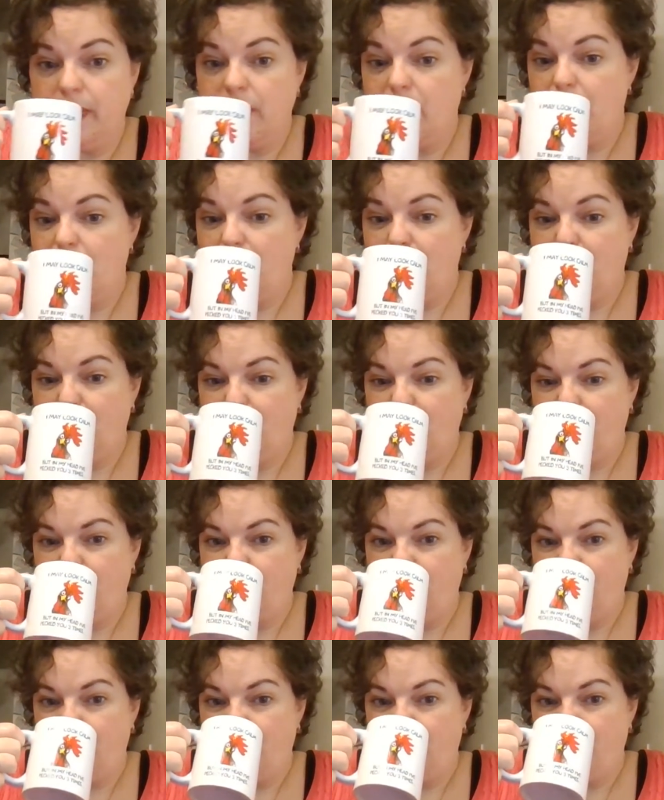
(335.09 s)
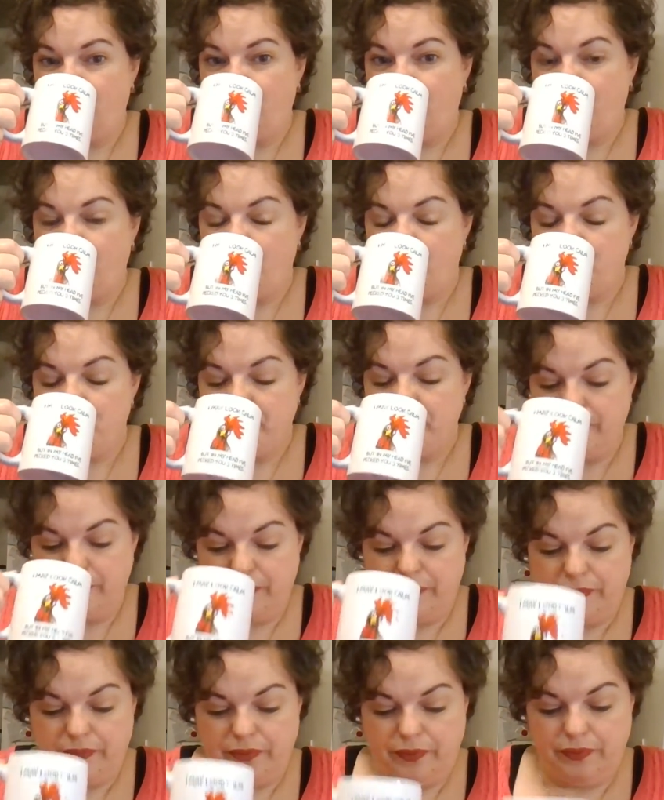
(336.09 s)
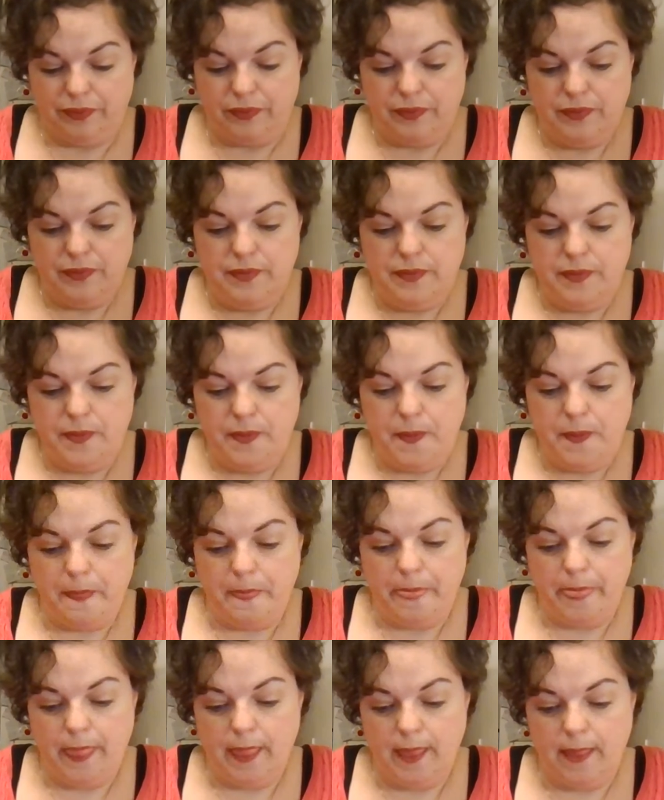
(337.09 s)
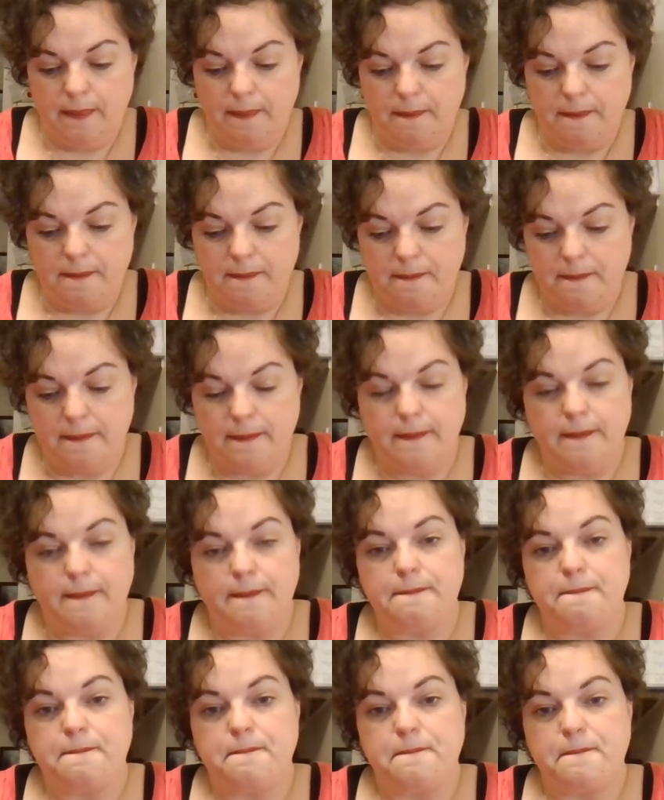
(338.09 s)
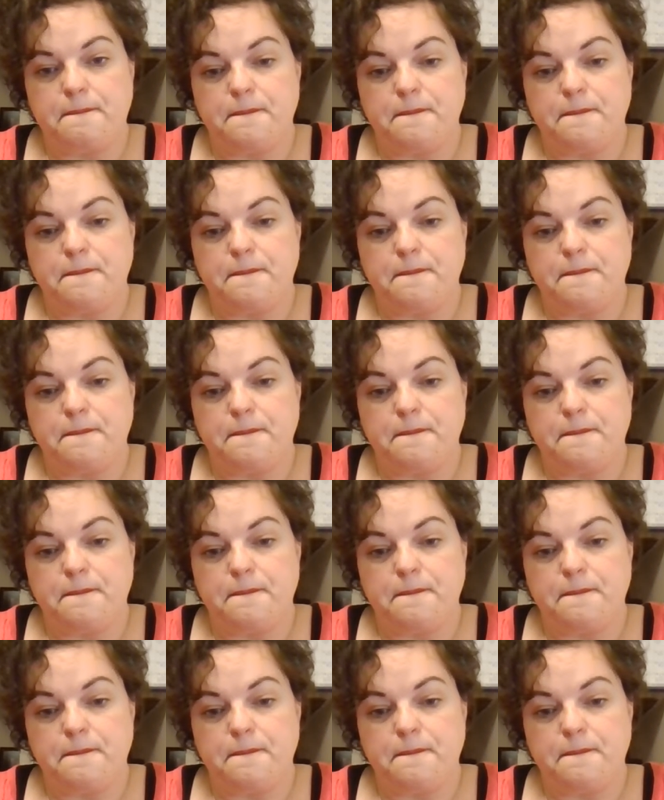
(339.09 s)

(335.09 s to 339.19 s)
Nothing is said.